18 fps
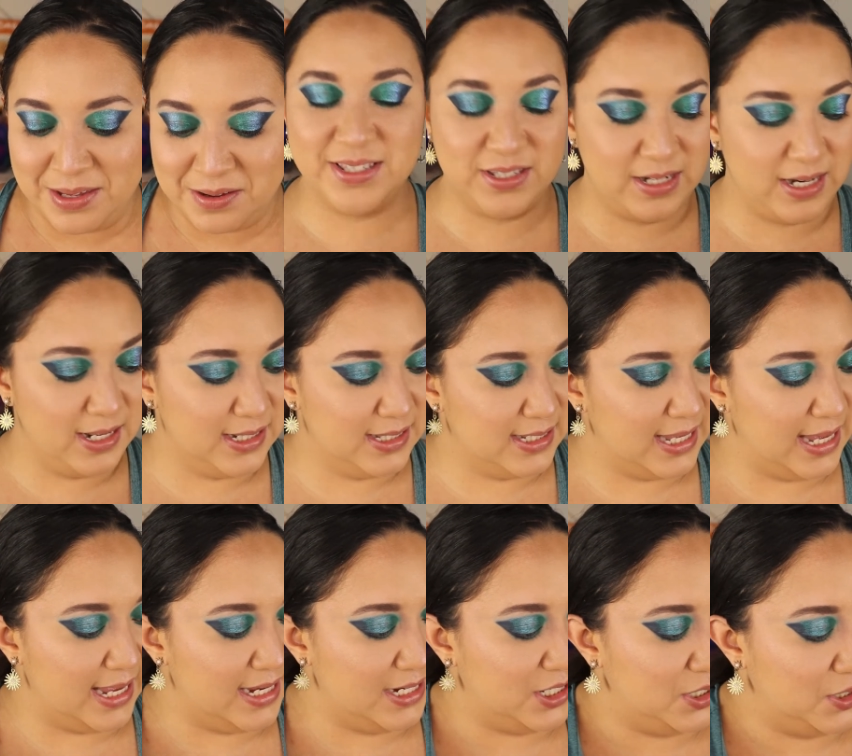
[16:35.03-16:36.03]
So now let's
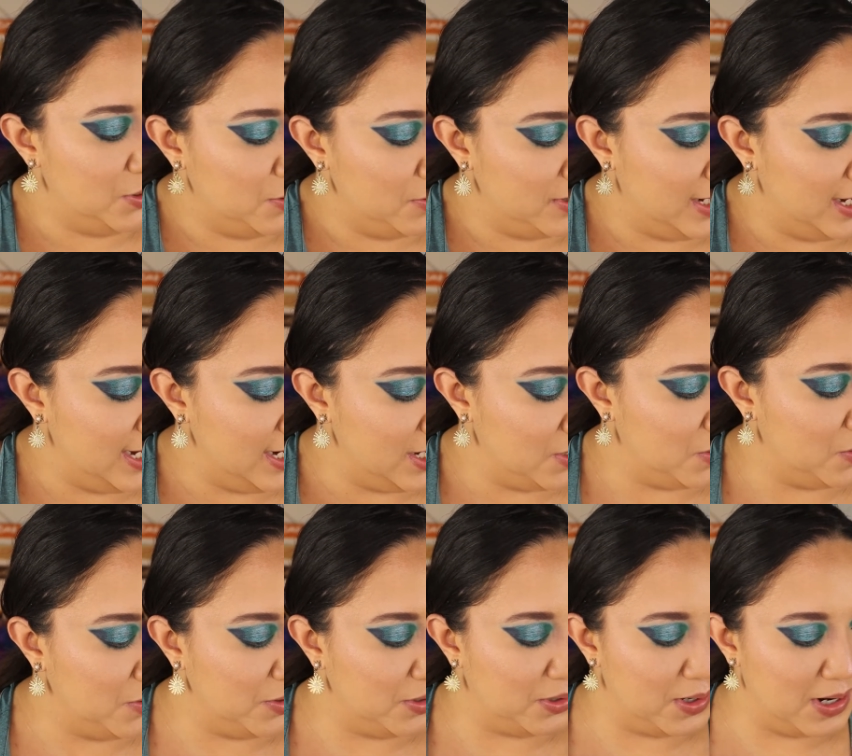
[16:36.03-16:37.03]
get into the inner
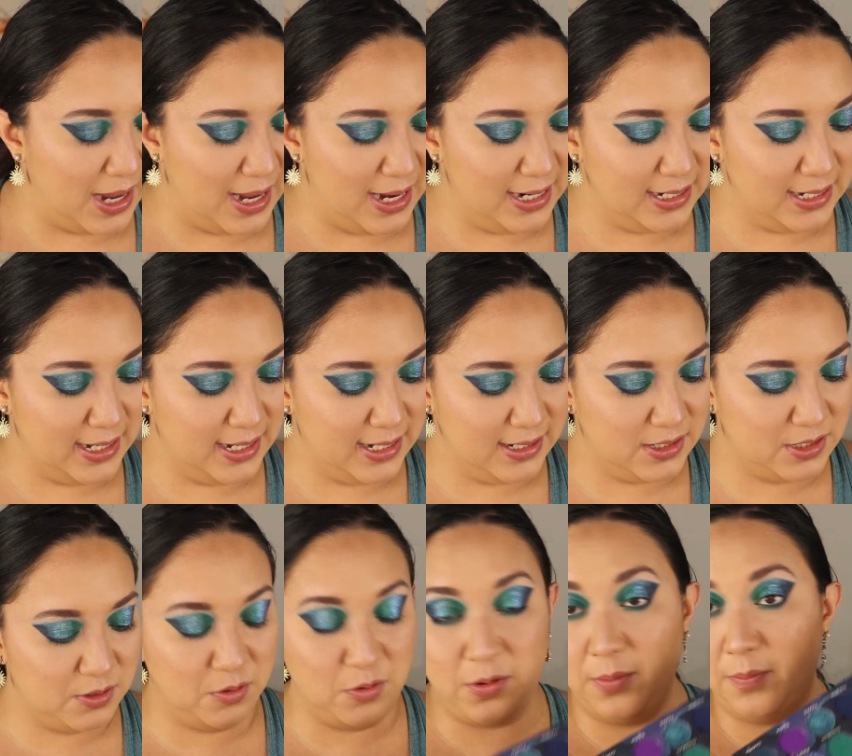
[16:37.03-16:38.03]
corner highlight.
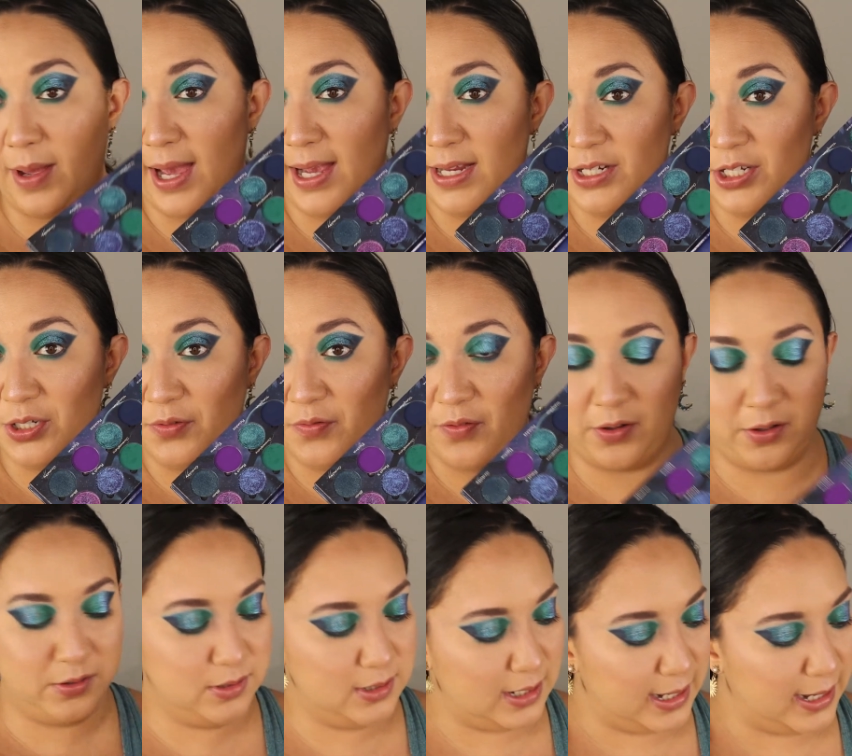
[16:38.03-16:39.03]
So going back into
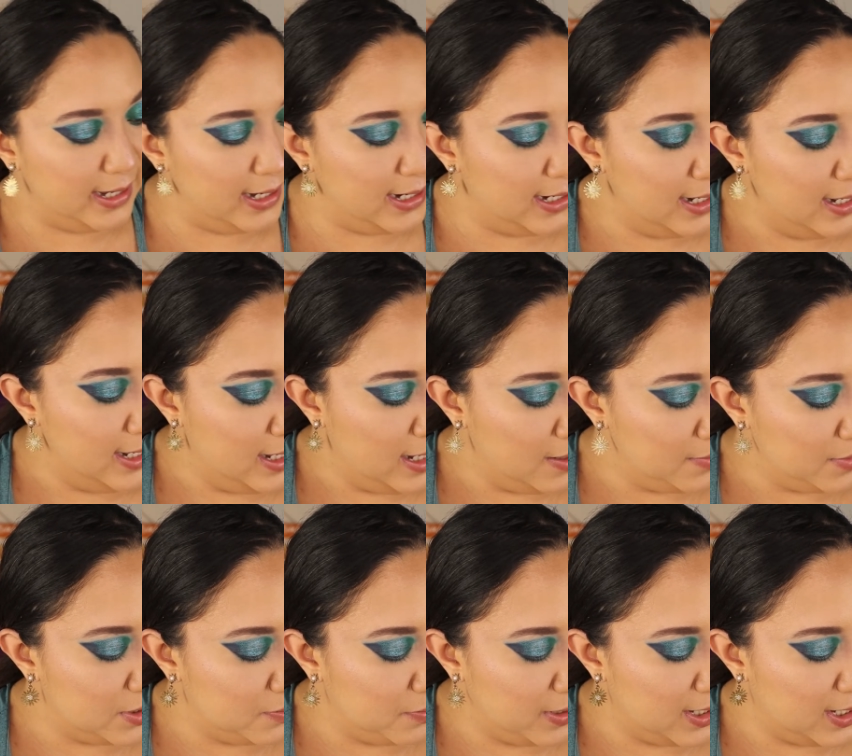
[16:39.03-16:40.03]
first light, I'm
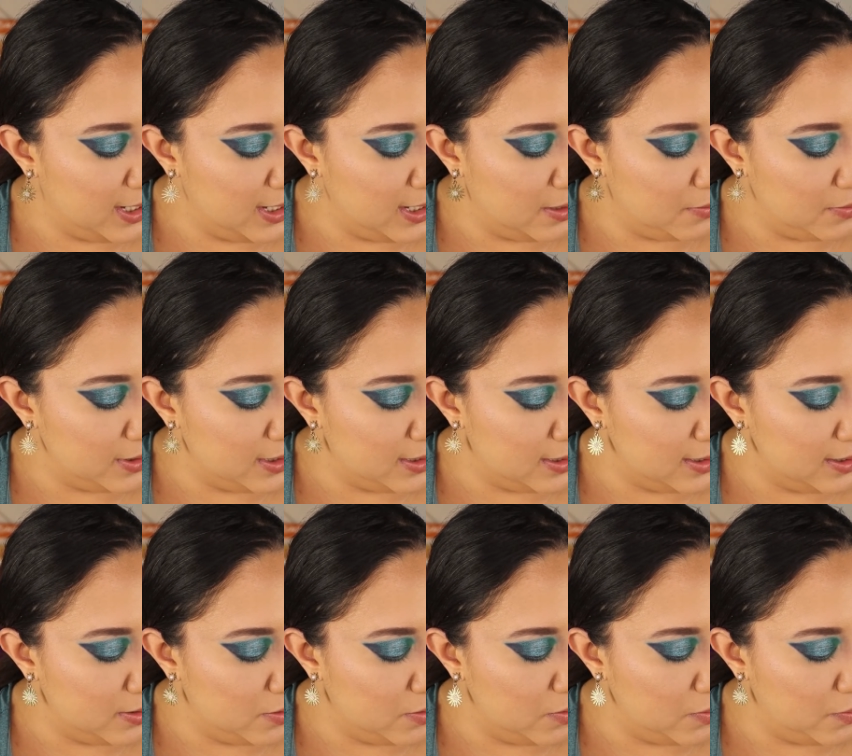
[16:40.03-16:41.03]
just picking it up with this
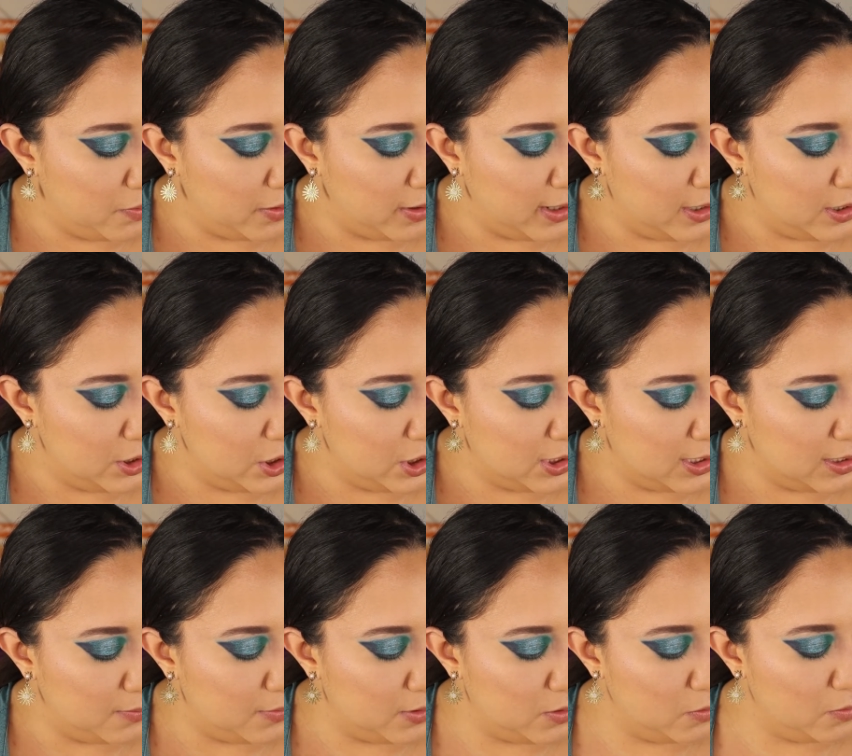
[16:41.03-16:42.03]
little brush and
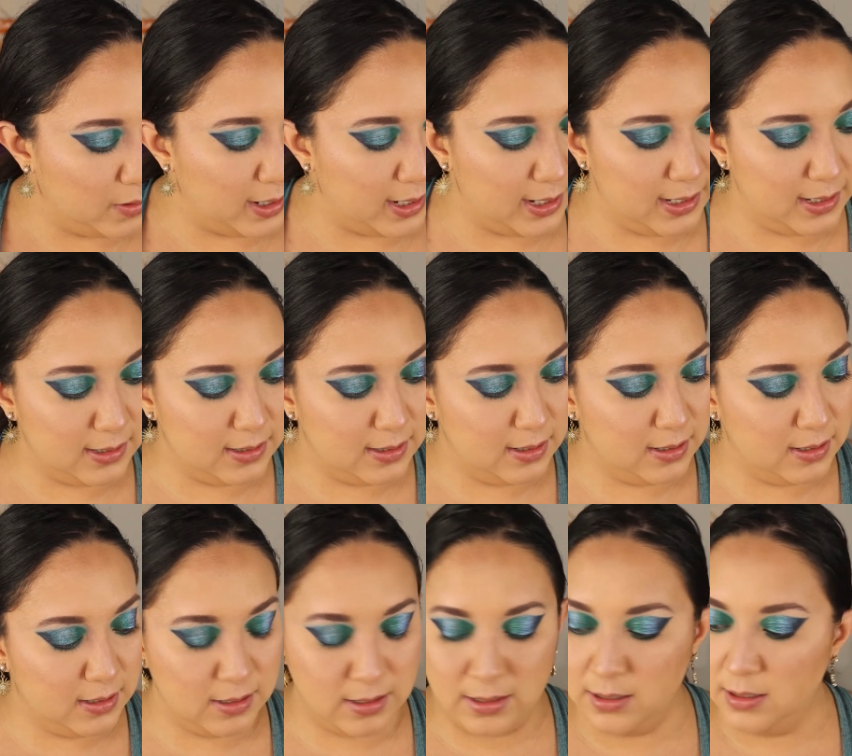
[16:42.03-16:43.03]
I'm gonna wet it
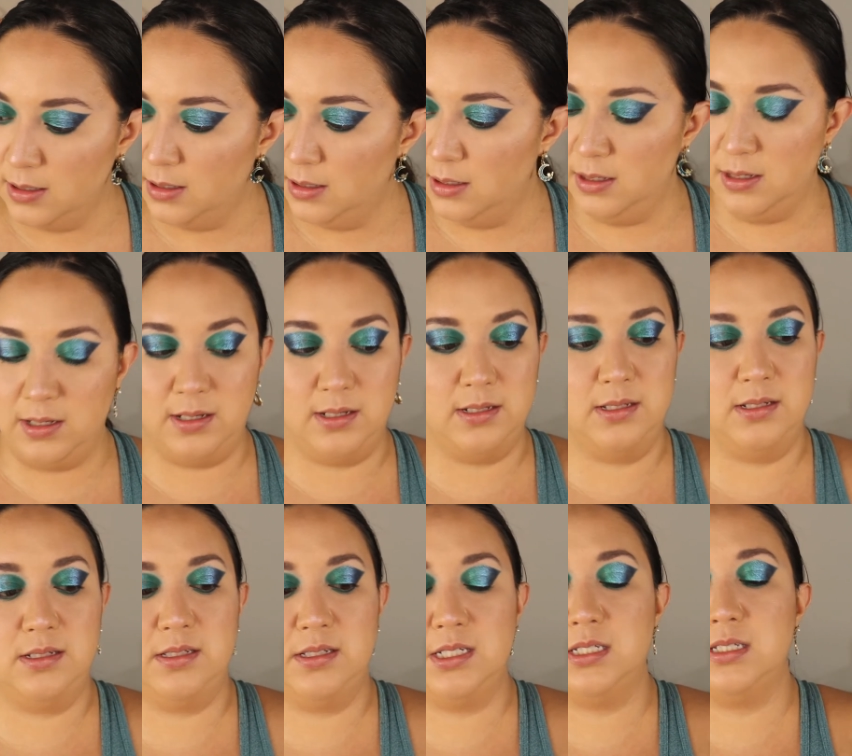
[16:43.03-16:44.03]
because
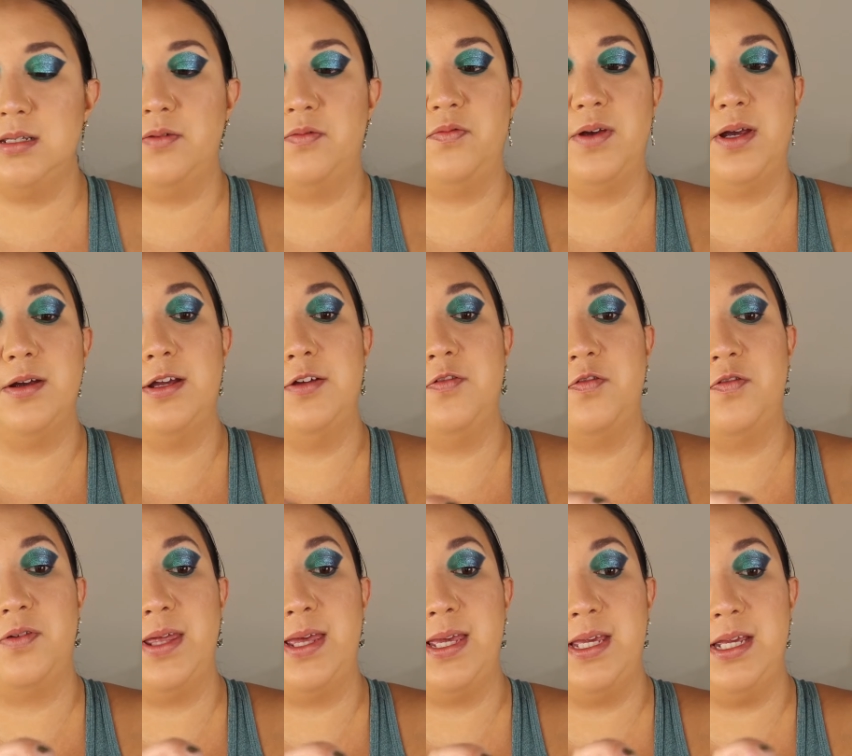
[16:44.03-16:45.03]
it's just a very
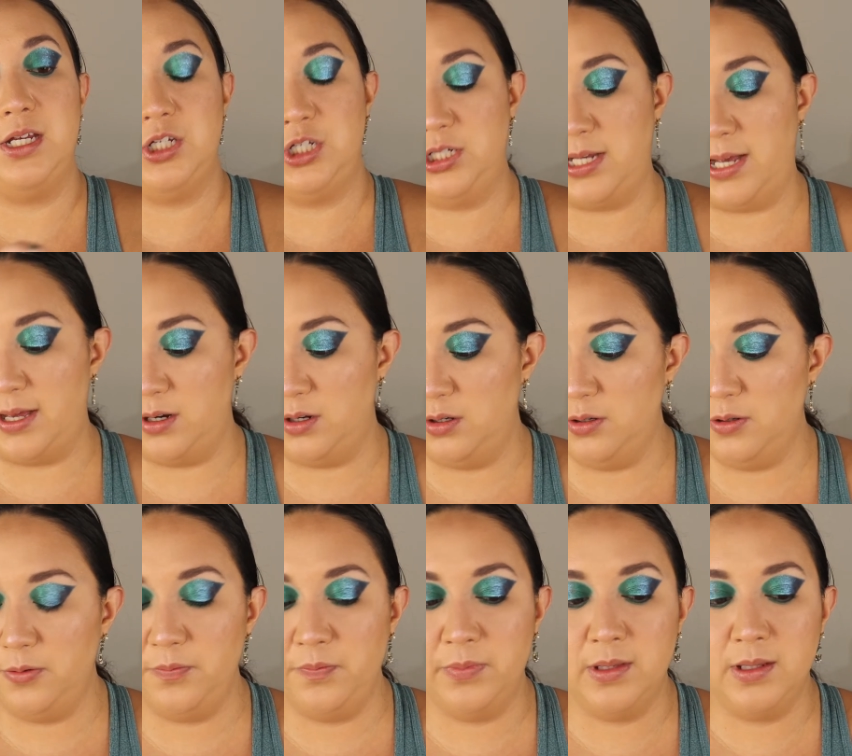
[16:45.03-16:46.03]
flaky
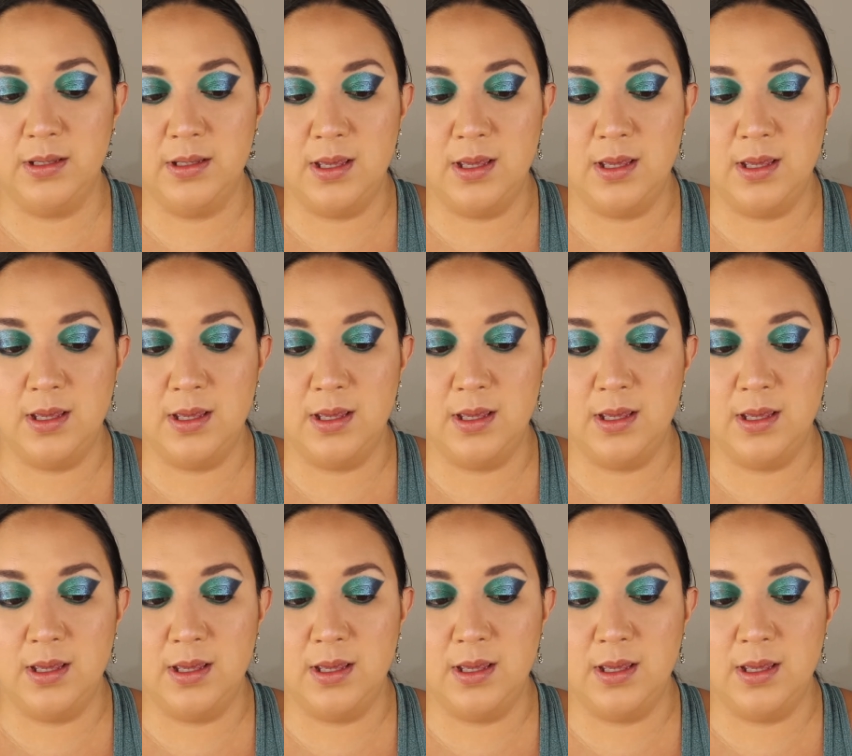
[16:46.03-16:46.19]
shadow.